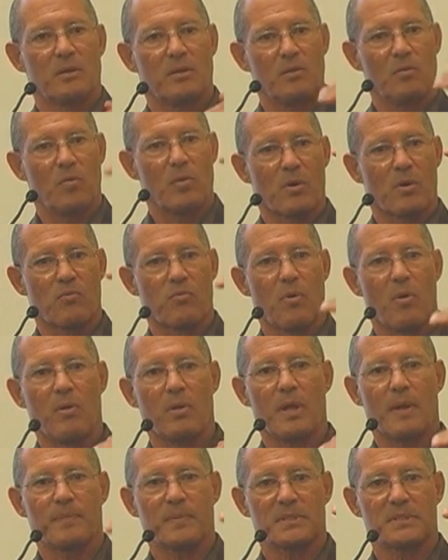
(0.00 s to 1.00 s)
you to
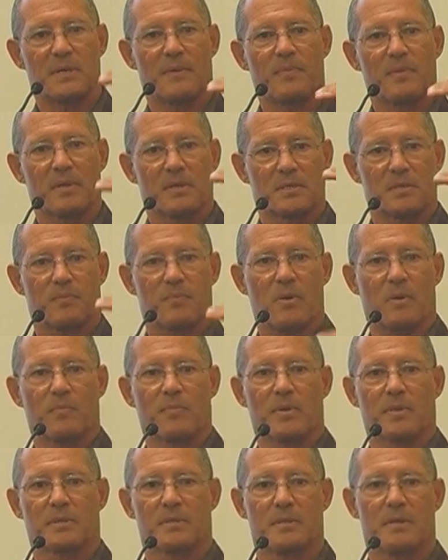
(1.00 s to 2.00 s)
roll up to something that's
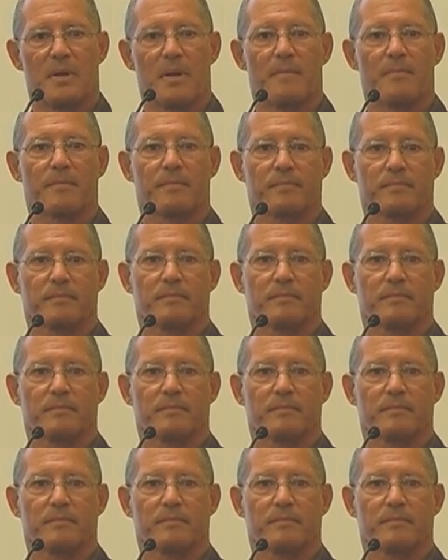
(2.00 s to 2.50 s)
appropriate to them.